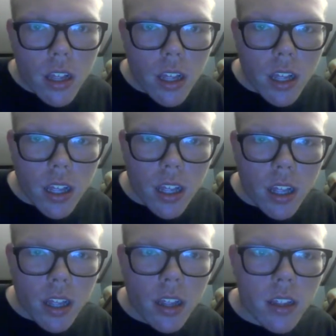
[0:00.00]

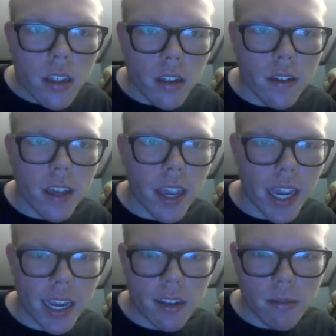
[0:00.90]
Okay,
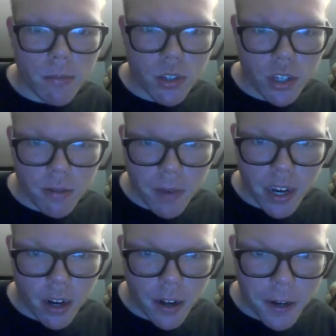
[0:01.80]
let me check
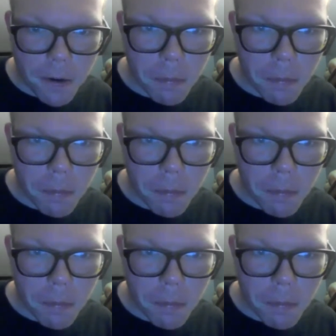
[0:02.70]
my audio